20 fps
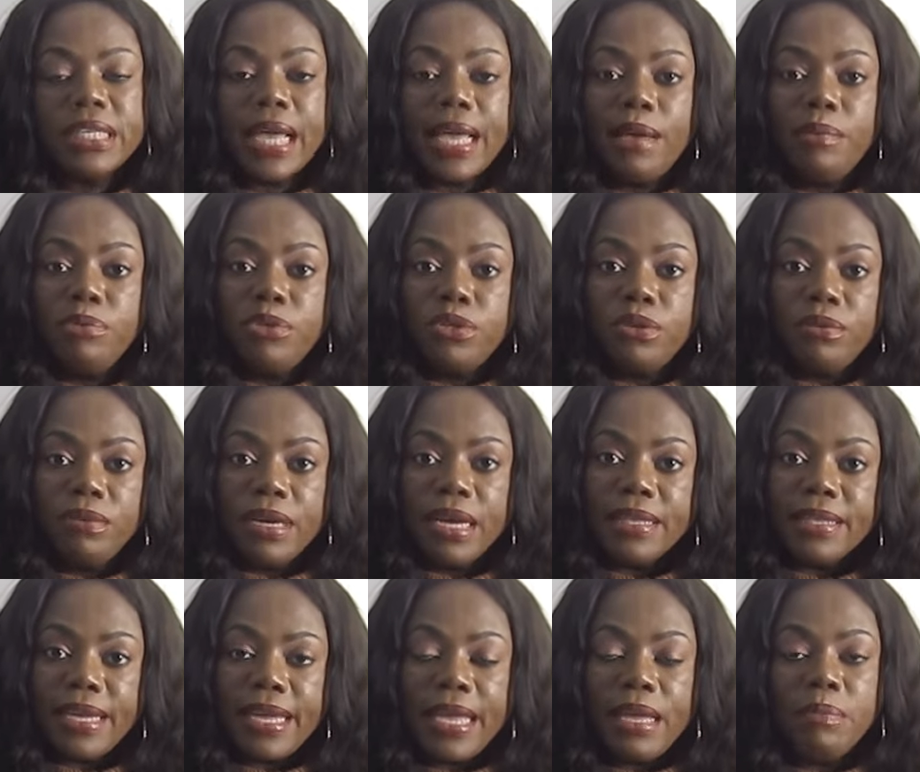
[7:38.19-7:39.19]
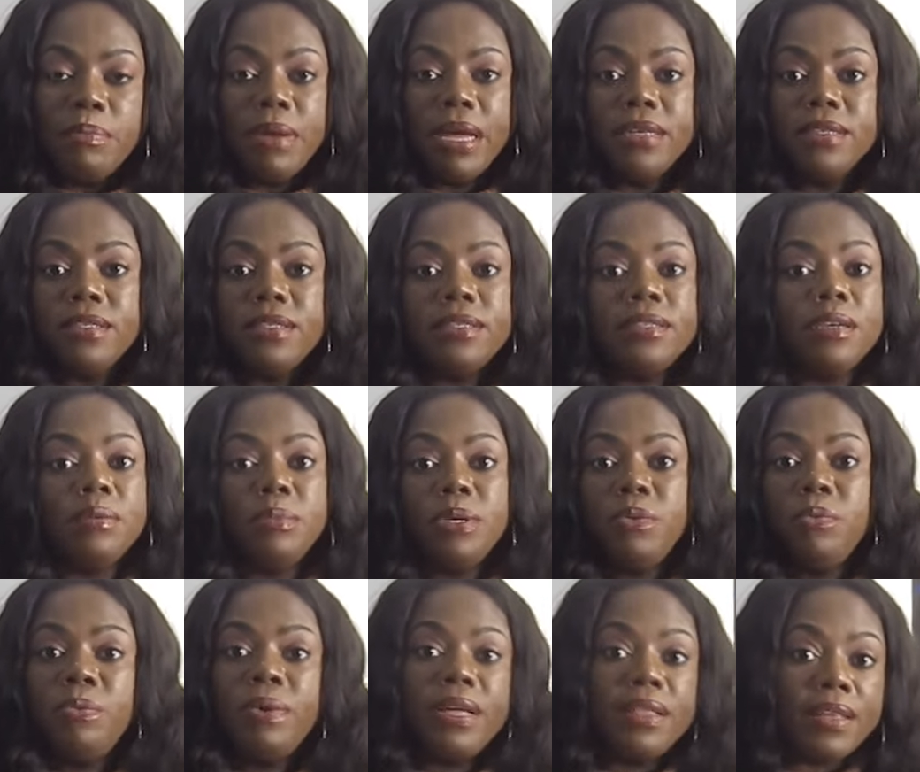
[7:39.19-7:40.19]
they're able to look at the aim and
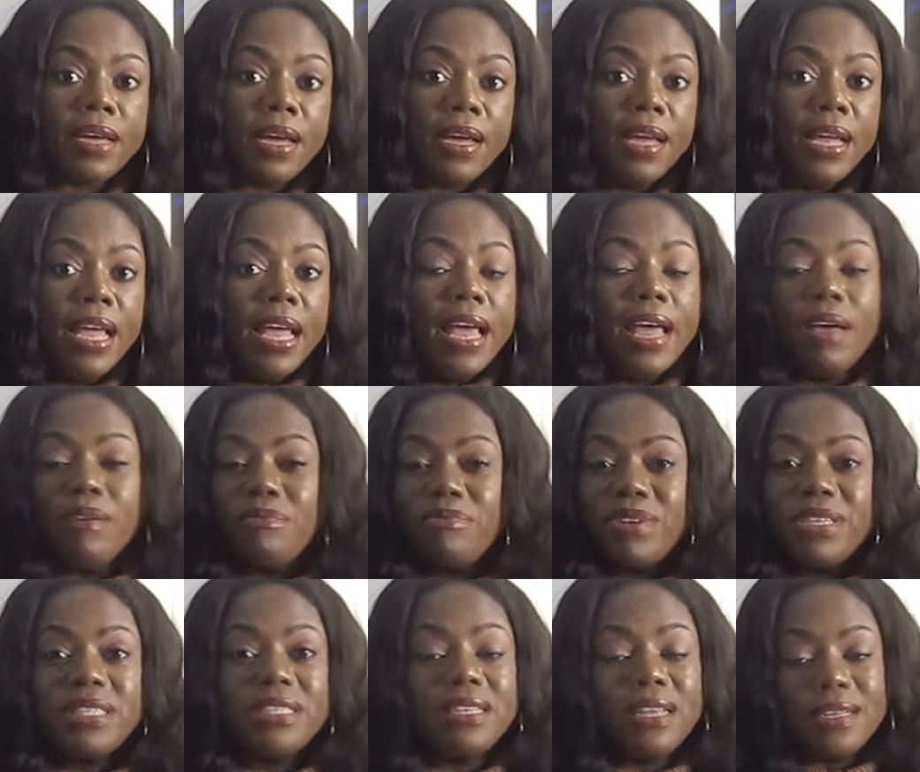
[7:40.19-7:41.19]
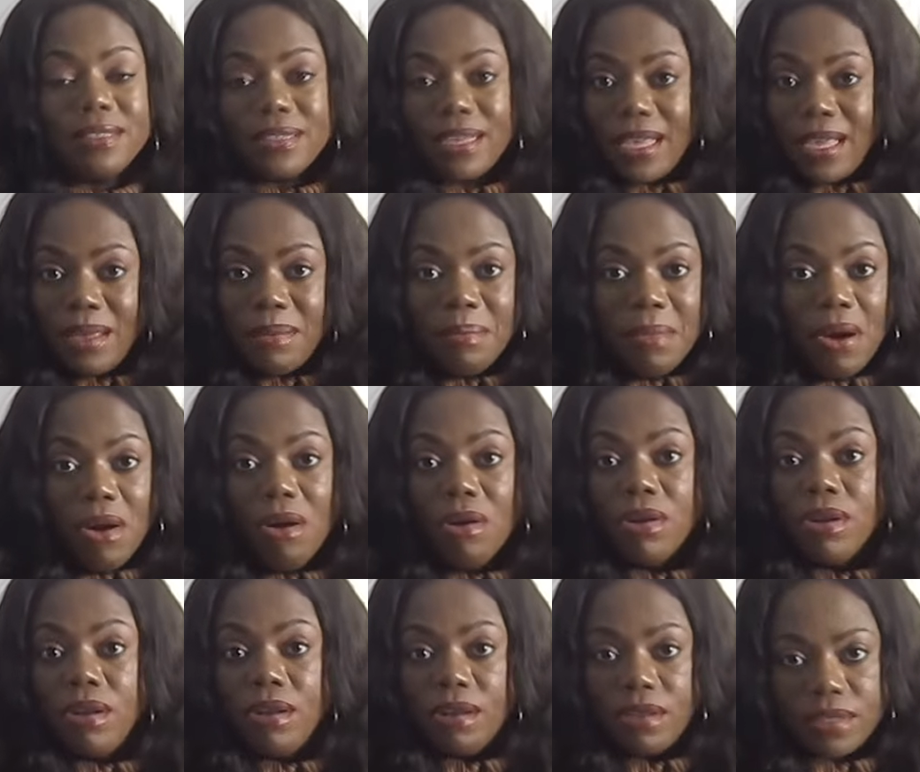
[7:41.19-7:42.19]
determine whether I've reached that aim
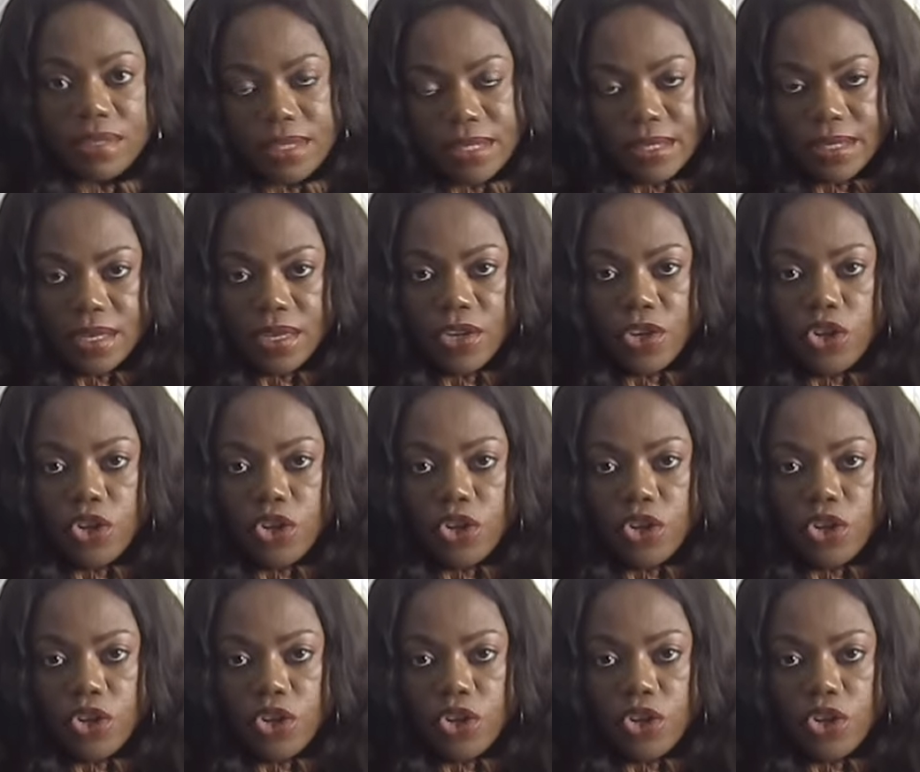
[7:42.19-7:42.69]
or not.